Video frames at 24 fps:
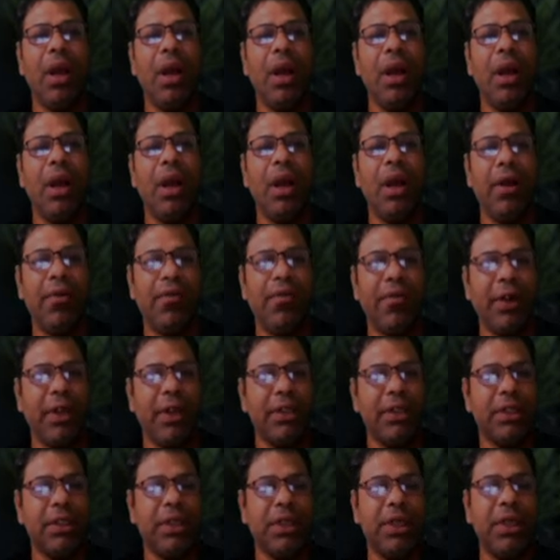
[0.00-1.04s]

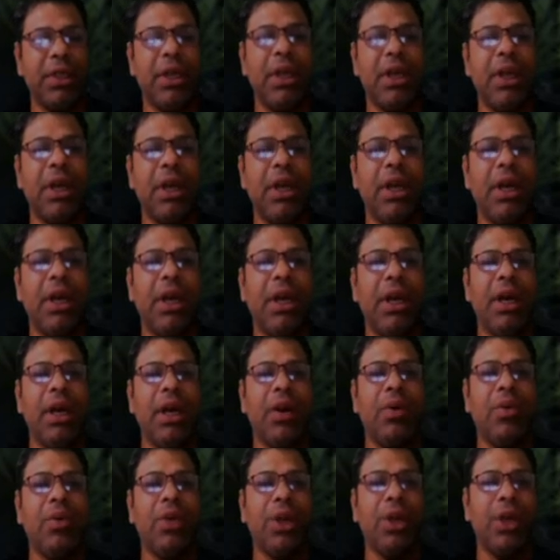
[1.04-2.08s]
first
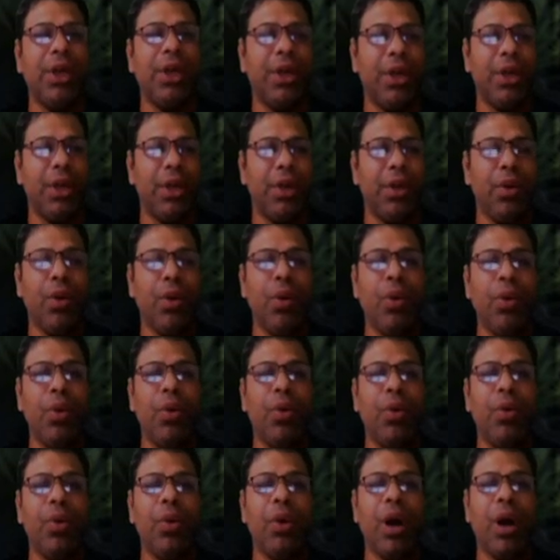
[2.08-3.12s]
we
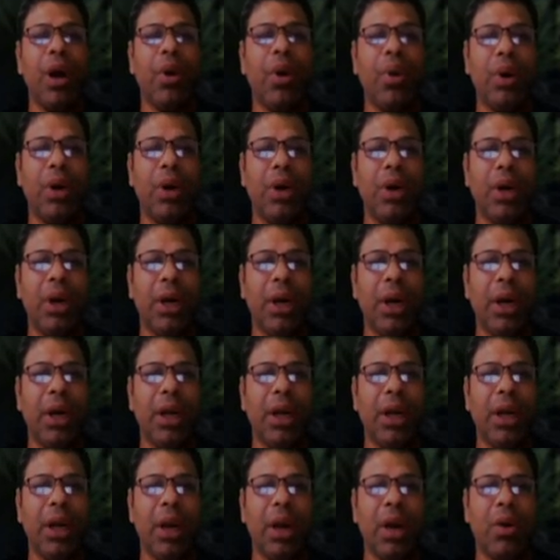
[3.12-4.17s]
know our
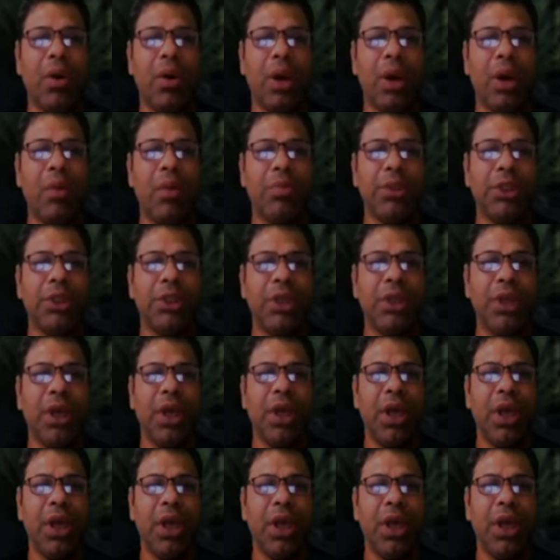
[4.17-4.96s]
learning outcomes.